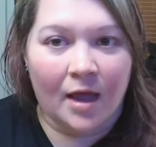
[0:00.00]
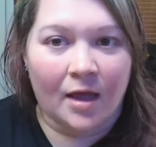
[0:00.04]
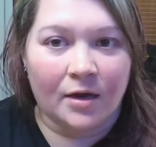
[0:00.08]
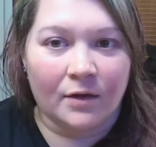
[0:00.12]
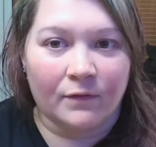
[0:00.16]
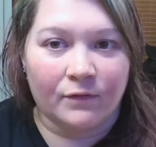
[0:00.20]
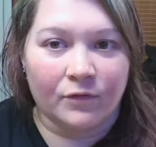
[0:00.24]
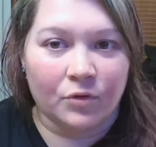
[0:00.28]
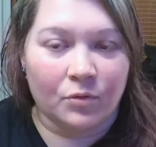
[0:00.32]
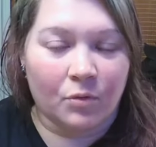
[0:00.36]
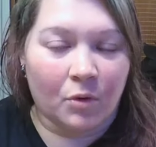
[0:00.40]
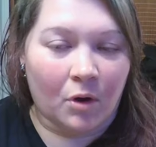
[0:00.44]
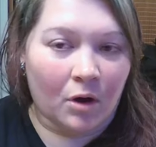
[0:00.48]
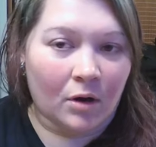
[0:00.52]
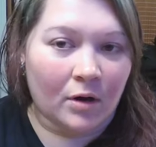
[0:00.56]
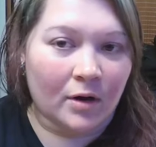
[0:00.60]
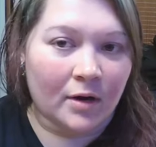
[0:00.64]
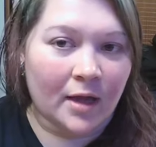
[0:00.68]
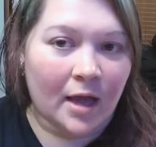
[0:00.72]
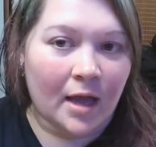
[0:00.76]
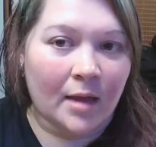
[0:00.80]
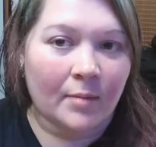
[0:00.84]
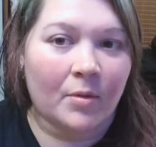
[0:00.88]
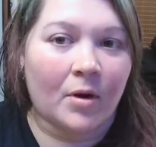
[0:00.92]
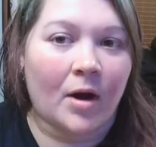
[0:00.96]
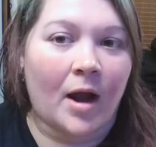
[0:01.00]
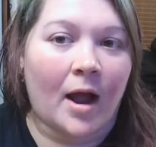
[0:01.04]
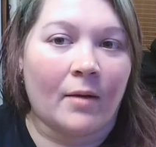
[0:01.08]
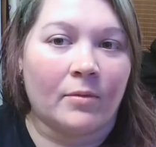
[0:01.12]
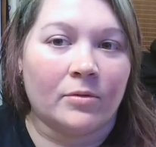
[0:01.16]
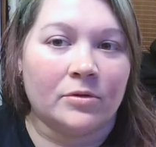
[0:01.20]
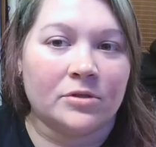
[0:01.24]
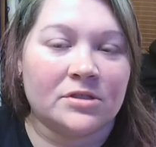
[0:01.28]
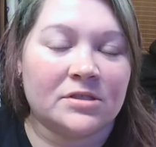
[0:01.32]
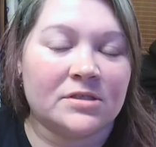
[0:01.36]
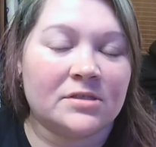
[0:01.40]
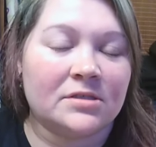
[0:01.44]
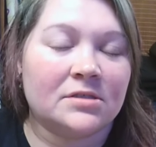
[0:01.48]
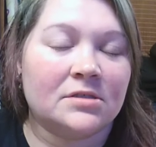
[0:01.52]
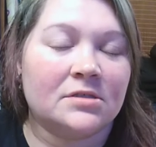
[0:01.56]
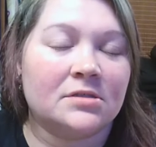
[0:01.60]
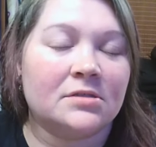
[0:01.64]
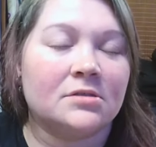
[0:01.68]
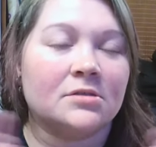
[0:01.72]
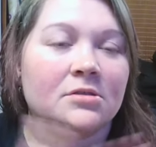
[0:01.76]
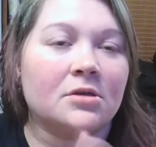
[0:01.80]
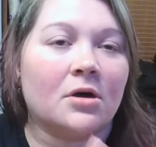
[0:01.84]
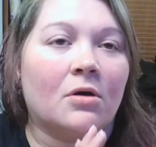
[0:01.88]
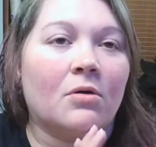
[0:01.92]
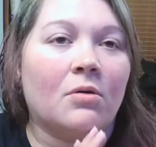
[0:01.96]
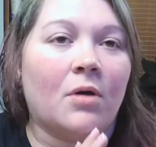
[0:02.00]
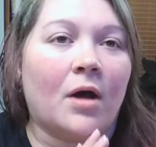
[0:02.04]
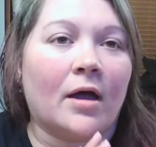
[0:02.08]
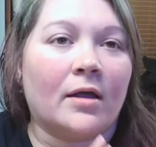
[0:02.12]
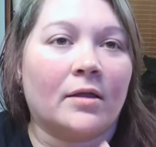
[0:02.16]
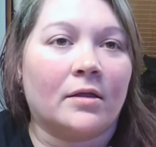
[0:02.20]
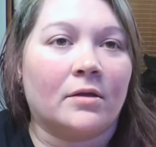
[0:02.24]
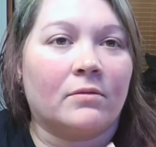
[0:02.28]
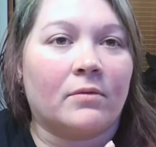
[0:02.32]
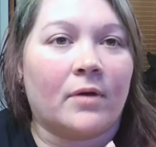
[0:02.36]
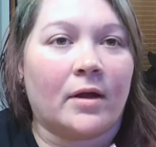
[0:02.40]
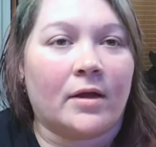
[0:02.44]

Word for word: And if you are a gamer, I would so highly